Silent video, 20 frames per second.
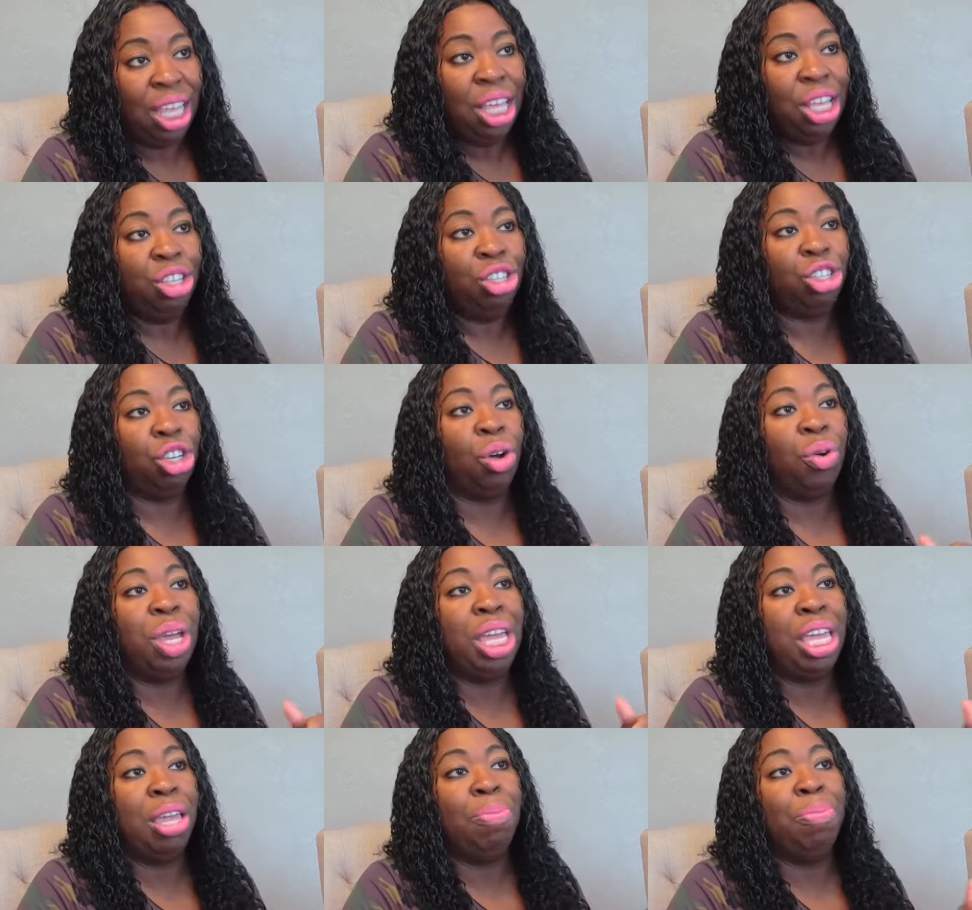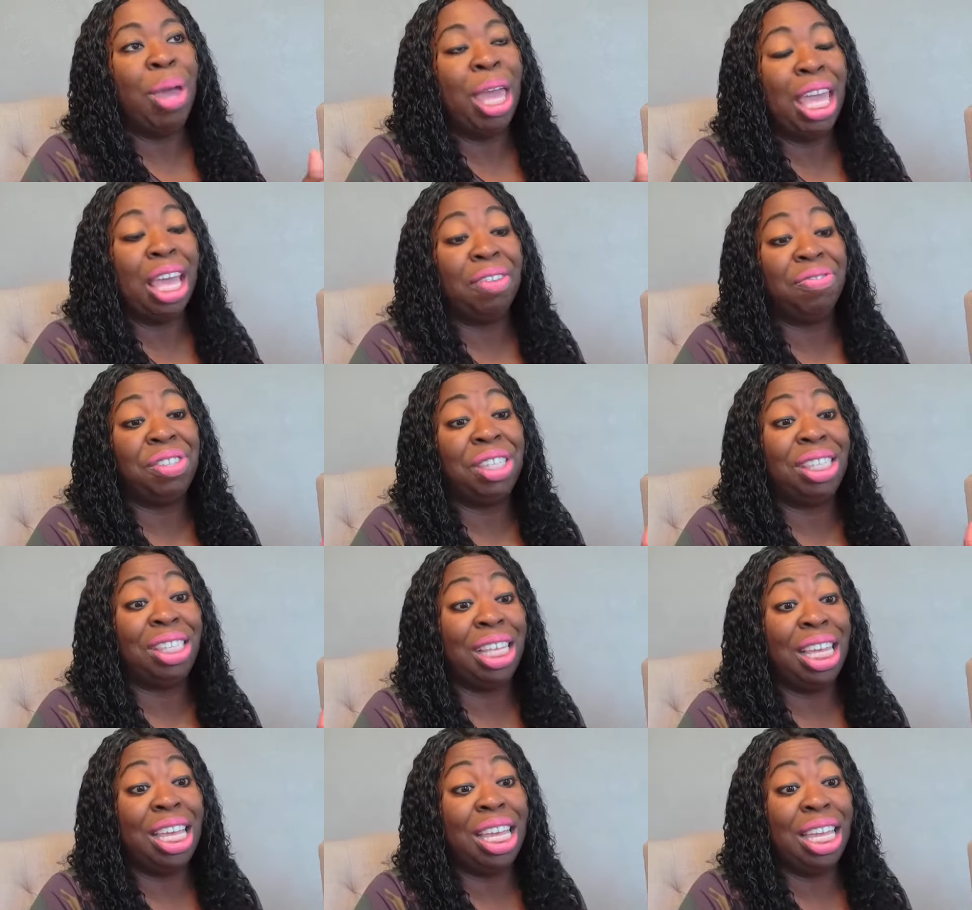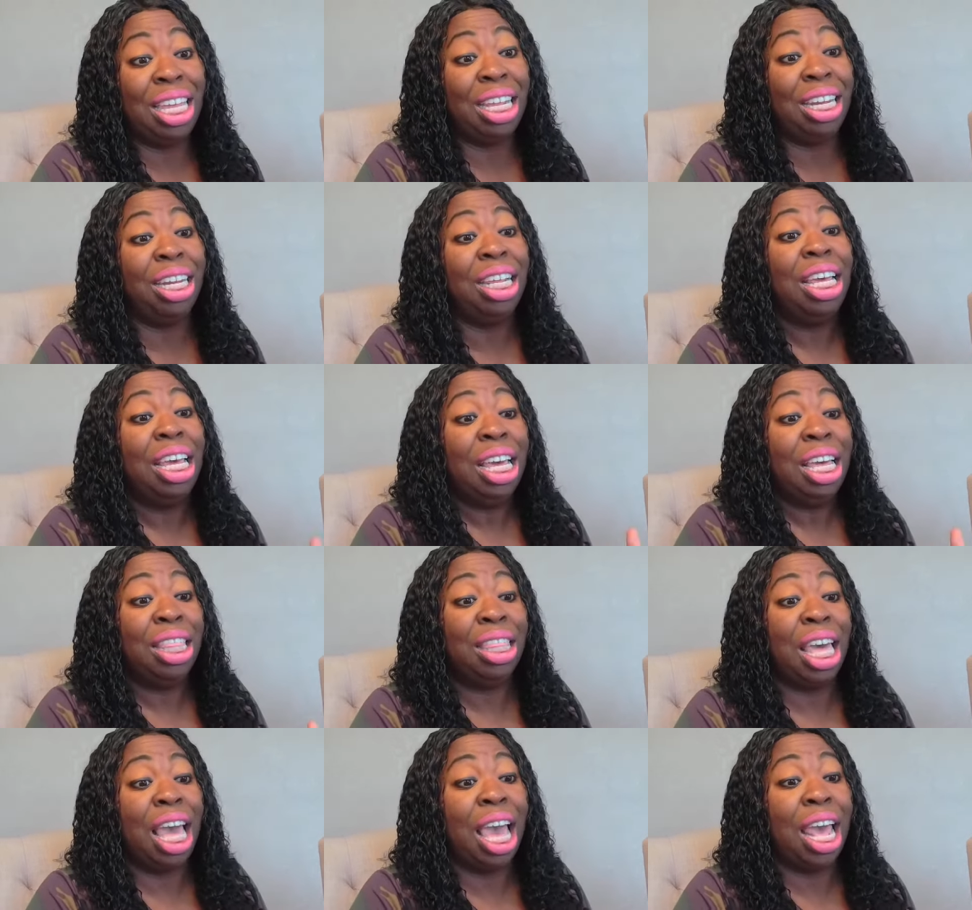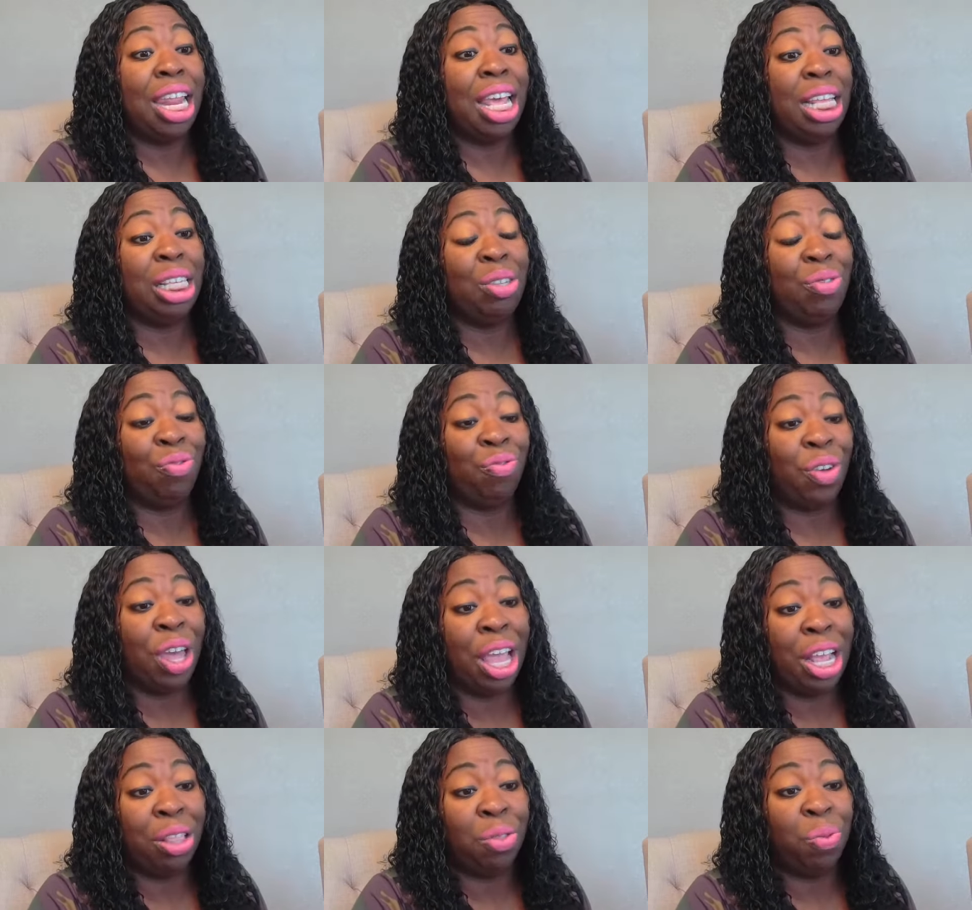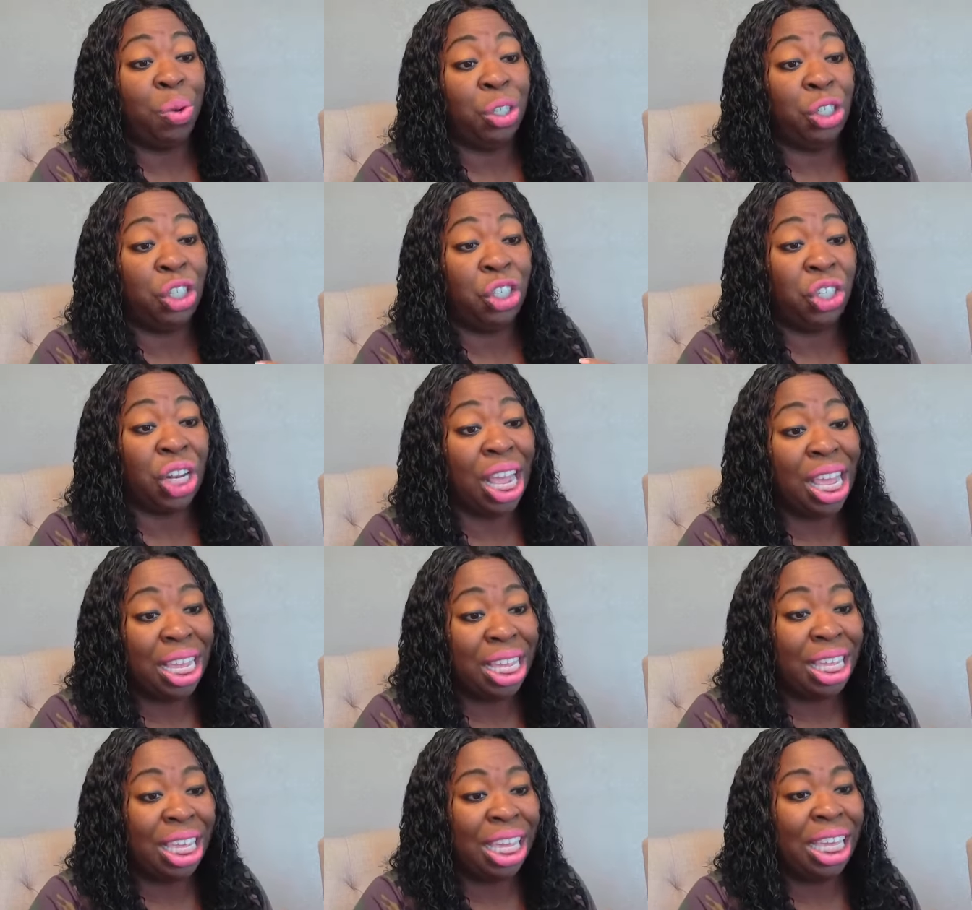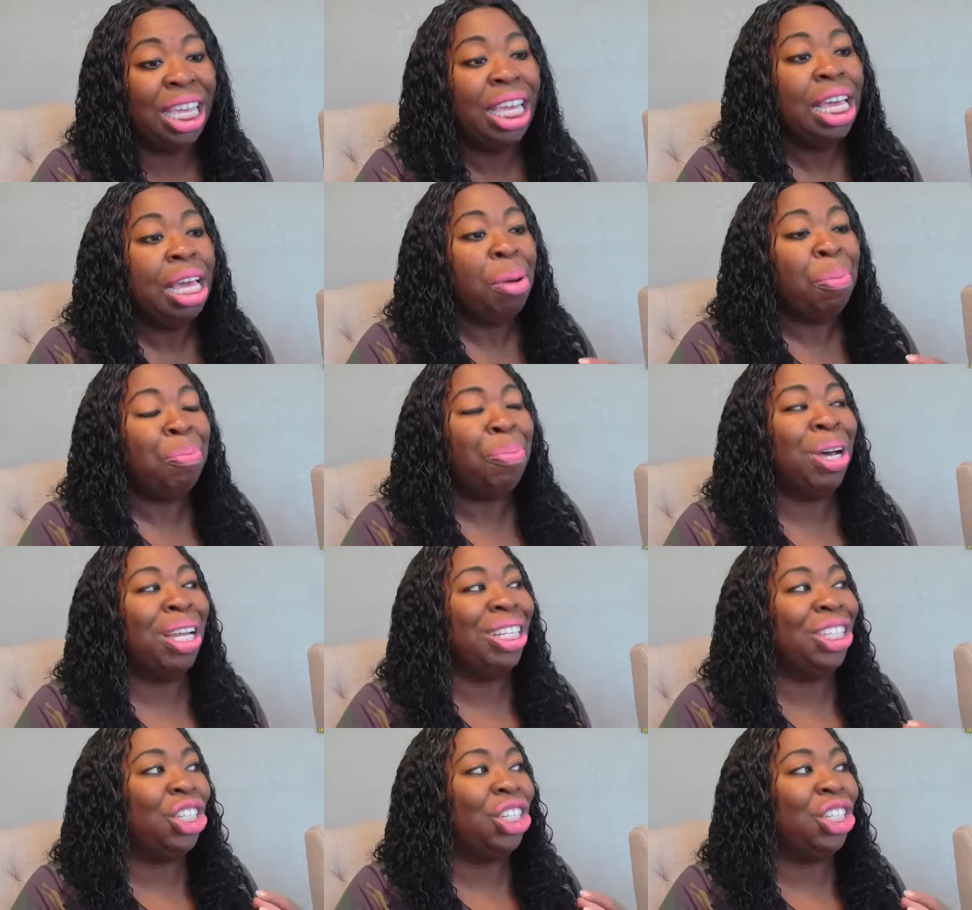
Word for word: So he may have seen that his faith was shaky, but